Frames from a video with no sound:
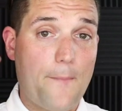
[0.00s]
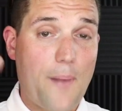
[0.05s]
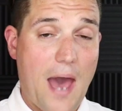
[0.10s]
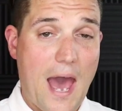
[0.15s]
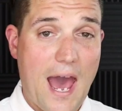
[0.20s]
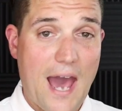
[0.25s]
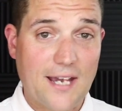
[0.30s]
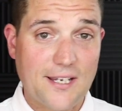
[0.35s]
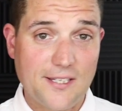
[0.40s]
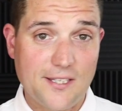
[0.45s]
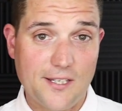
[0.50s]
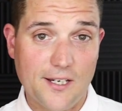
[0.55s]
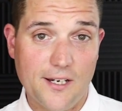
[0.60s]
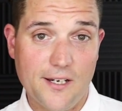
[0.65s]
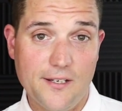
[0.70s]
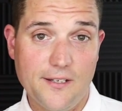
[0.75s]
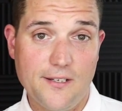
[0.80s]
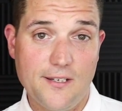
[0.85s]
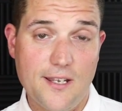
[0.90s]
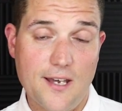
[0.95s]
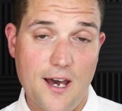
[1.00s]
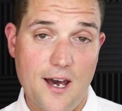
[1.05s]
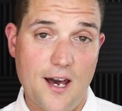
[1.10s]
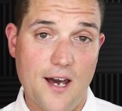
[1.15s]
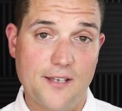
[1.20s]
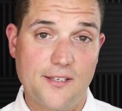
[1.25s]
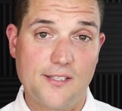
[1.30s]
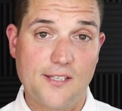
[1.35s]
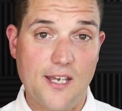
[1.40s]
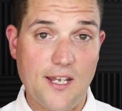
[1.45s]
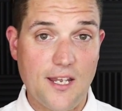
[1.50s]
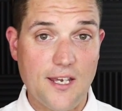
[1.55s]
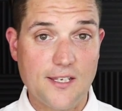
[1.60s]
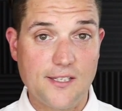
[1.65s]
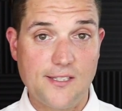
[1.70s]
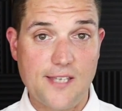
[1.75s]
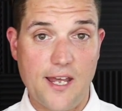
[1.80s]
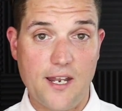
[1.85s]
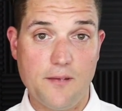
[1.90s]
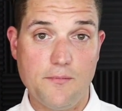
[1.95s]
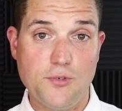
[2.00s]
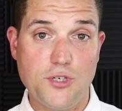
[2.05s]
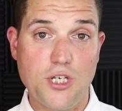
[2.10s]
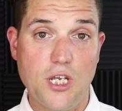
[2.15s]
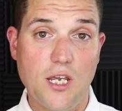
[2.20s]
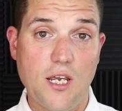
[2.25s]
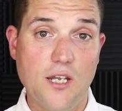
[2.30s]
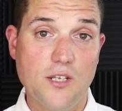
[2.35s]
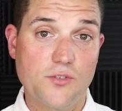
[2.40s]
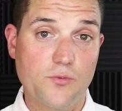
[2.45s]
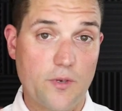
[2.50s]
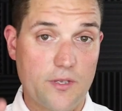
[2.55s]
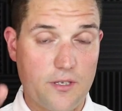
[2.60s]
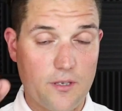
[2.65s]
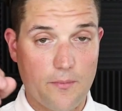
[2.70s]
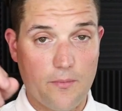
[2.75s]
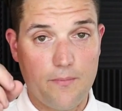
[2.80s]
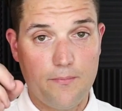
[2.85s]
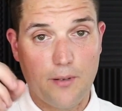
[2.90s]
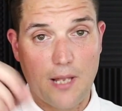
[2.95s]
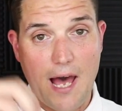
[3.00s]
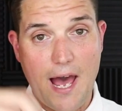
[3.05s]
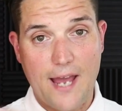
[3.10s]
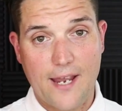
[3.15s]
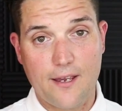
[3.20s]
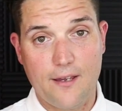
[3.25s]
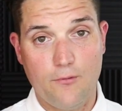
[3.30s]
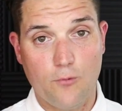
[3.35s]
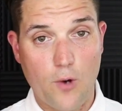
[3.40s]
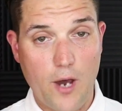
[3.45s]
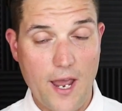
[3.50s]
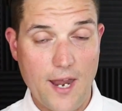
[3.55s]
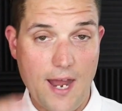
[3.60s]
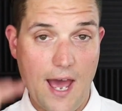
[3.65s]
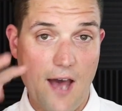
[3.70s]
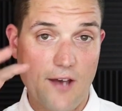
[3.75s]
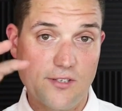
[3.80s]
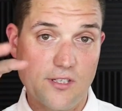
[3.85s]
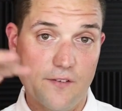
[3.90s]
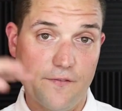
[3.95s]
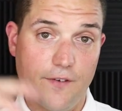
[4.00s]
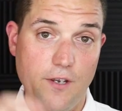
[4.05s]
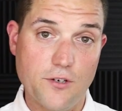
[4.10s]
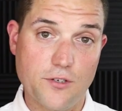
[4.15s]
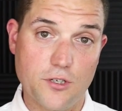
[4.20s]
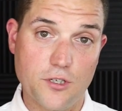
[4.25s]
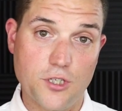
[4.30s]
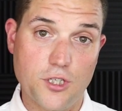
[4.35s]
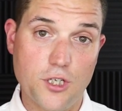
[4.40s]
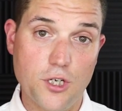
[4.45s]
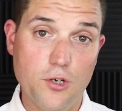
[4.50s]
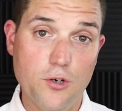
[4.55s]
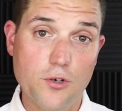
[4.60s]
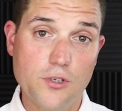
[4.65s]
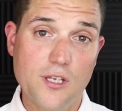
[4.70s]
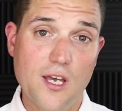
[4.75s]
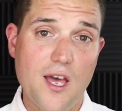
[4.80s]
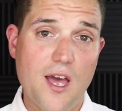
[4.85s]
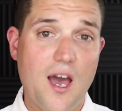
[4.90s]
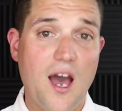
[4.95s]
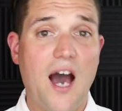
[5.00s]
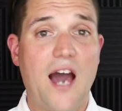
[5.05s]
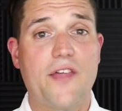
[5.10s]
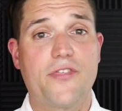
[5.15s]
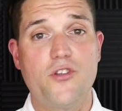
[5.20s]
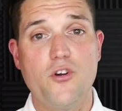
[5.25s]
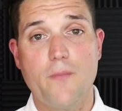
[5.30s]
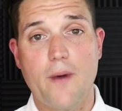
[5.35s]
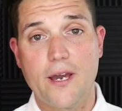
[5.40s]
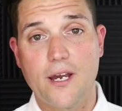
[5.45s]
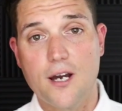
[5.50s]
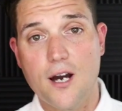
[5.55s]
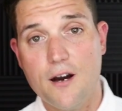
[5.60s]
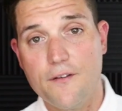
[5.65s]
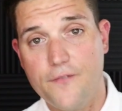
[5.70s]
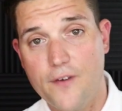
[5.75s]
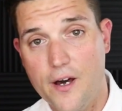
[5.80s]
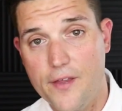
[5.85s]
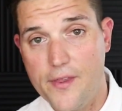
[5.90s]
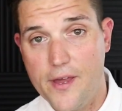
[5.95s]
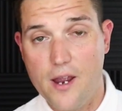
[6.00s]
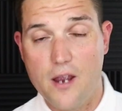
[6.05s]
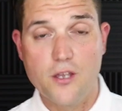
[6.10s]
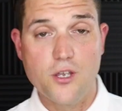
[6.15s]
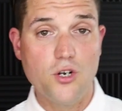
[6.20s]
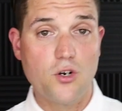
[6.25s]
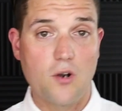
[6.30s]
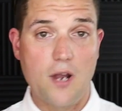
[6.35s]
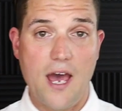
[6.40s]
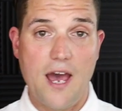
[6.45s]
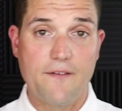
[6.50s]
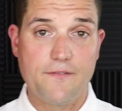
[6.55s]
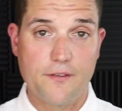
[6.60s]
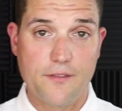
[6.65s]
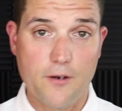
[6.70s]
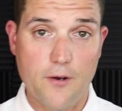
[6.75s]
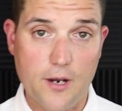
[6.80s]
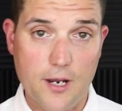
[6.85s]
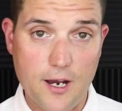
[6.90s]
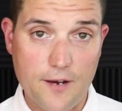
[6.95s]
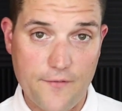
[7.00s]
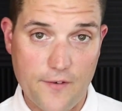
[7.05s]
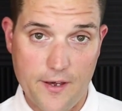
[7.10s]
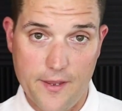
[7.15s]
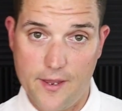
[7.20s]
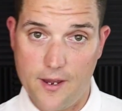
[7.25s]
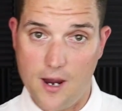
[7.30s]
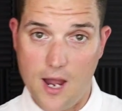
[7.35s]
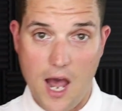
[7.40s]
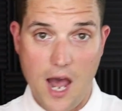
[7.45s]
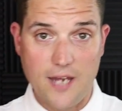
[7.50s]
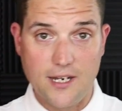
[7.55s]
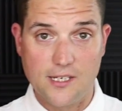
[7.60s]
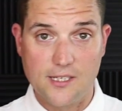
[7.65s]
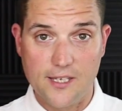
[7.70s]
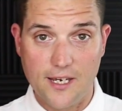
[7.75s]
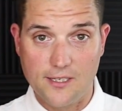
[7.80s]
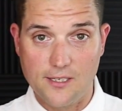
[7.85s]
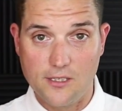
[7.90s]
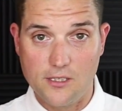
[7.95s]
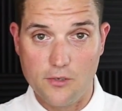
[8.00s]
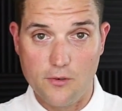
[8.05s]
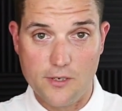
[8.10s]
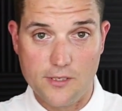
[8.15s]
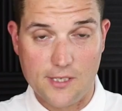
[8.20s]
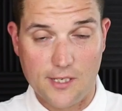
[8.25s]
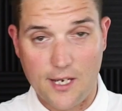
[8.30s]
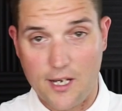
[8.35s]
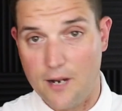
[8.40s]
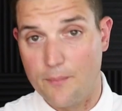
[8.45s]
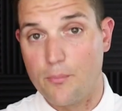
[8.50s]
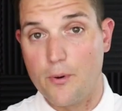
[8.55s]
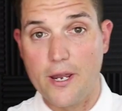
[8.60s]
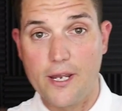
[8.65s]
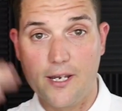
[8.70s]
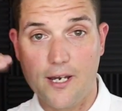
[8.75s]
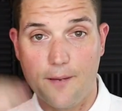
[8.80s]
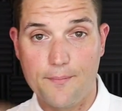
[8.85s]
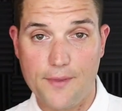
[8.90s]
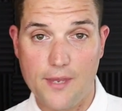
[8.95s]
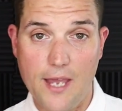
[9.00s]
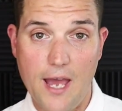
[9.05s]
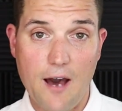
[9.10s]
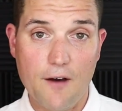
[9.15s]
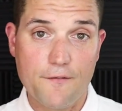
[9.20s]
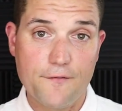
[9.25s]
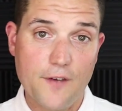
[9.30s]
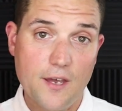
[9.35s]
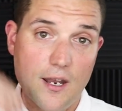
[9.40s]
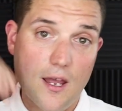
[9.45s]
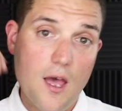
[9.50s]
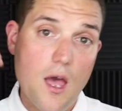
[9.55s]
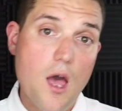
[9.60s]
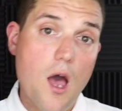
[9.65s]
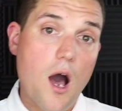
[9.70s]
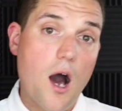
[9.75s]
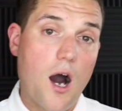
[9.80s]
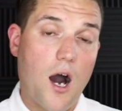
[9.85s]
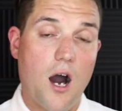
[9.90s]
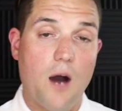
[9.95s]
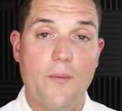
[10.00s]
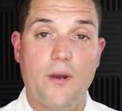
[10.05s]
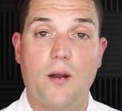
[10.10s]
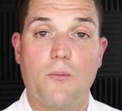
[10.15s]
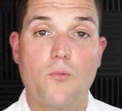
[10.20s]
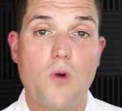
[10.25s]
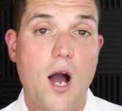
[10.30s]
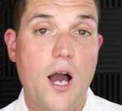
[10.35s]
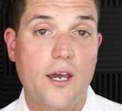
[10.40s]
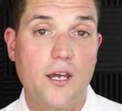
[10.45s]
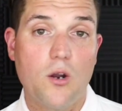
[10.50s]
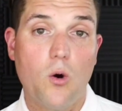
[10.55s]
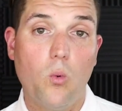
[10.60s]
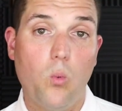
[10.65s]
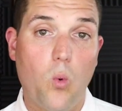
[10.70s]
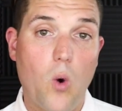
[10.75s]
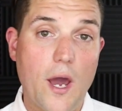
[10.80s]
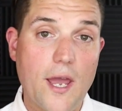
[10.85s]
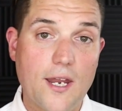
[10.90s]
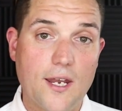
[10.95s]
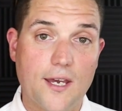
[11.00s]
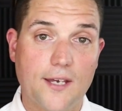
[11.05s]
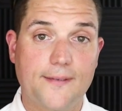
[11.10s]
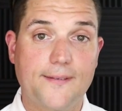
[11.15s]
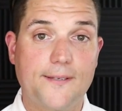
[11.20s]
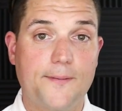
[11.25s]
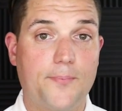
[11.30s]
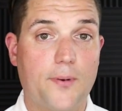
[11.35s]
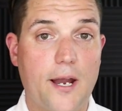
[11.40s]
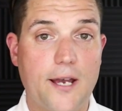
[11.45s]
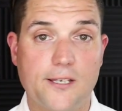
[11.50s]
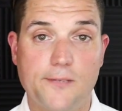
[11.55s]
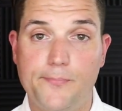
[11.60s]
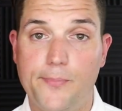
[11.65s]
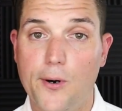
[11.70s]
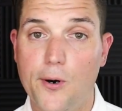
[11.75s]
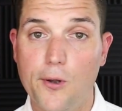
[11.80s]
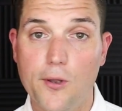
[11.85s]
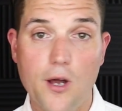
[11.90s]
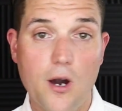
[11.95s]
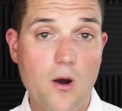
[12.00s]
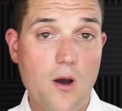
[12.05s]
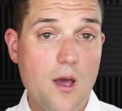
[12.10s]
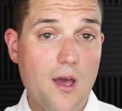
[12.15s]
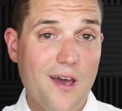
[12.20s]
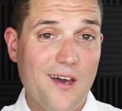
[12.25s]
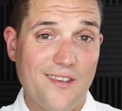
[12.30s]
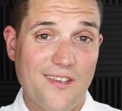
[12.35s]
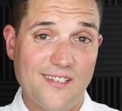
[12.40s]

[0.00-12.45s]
PacSun skinniest denim jeans with the black and white House of Future shoes. I threw my cuff on there. You don't have to throw a cuff on there. I just like to do it to kind of break up the outfit. And I'm rocking a white Express polo.